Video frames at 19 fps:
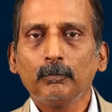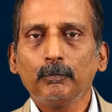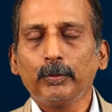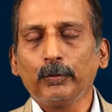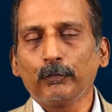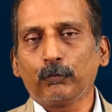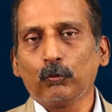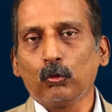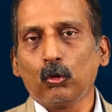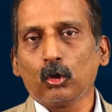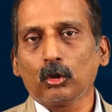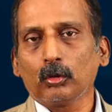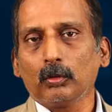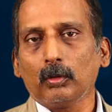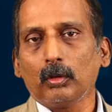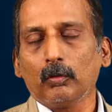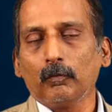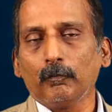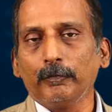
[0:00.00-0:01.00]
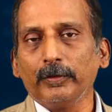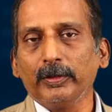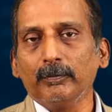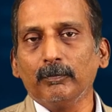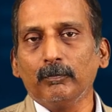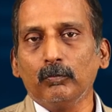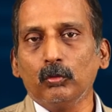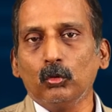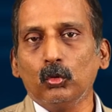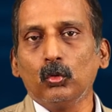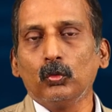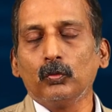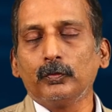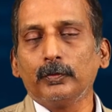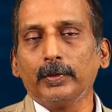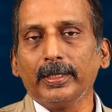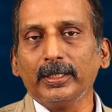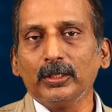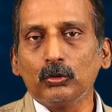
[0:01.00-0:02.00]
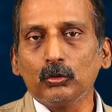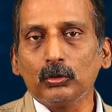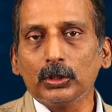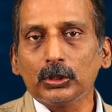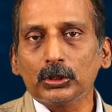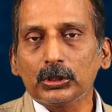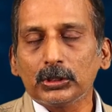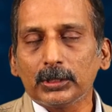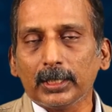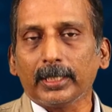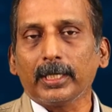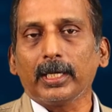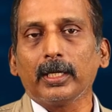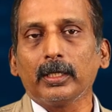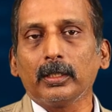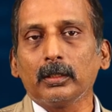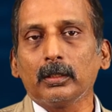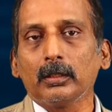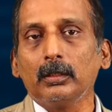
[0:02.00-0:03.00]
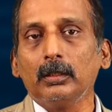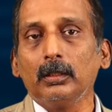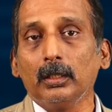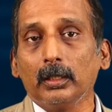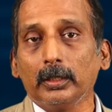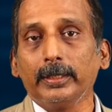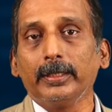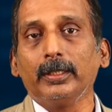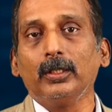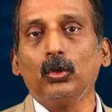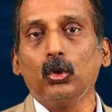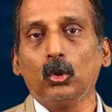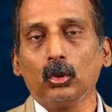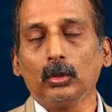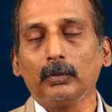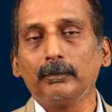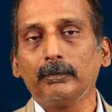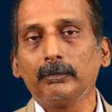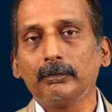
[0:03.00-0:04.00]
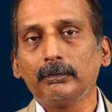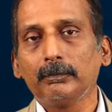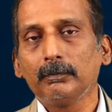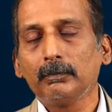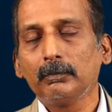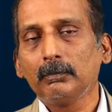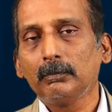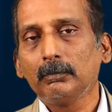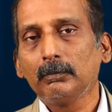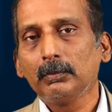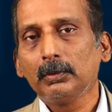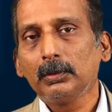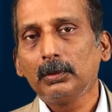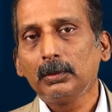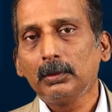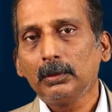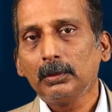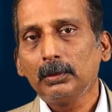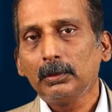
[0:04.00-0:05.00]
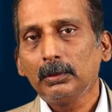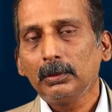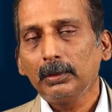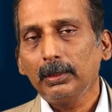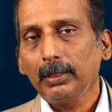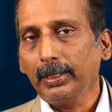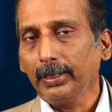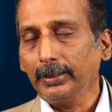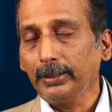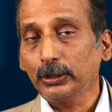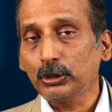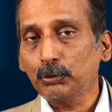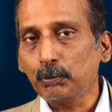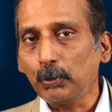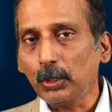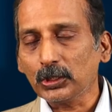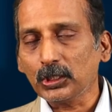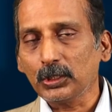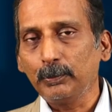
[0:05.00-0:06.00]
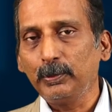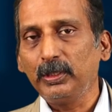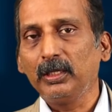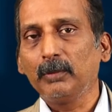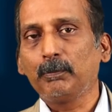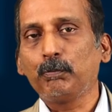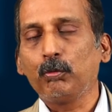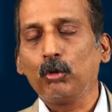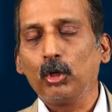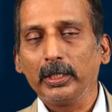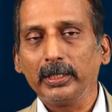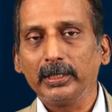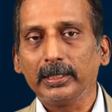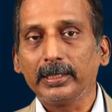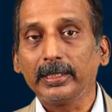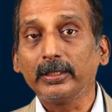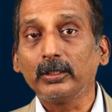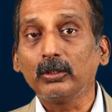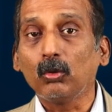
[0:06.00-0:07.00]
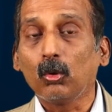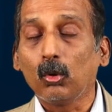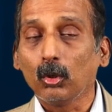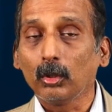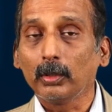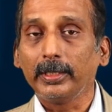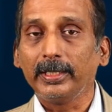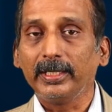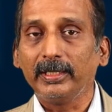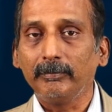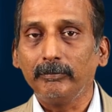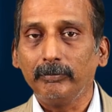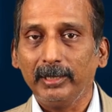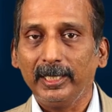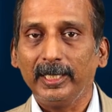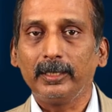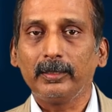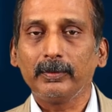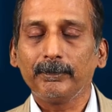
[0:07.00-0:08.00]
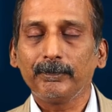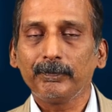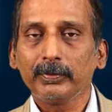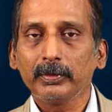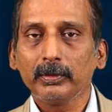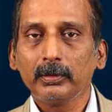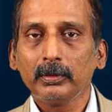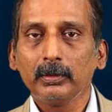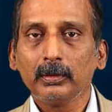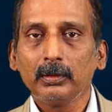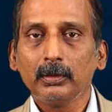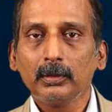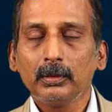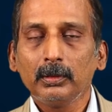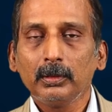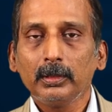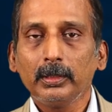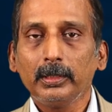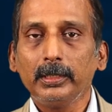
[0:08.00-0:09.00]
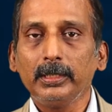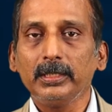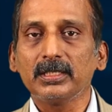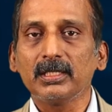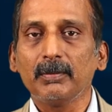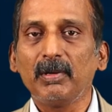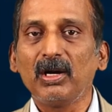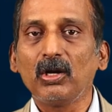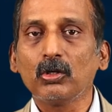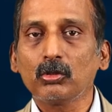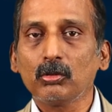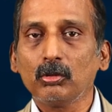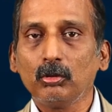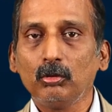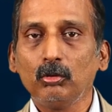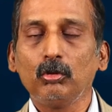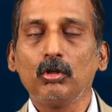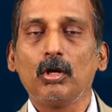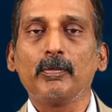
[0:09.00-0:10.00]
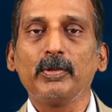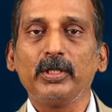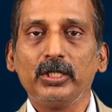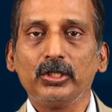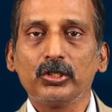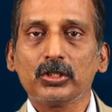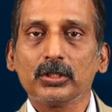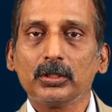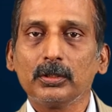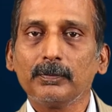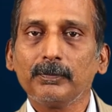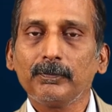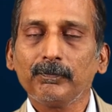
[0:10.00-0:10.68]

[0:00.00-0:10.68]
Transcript: before we move into the second learning goal, and it's possibly a point that I had already made, is about nomination.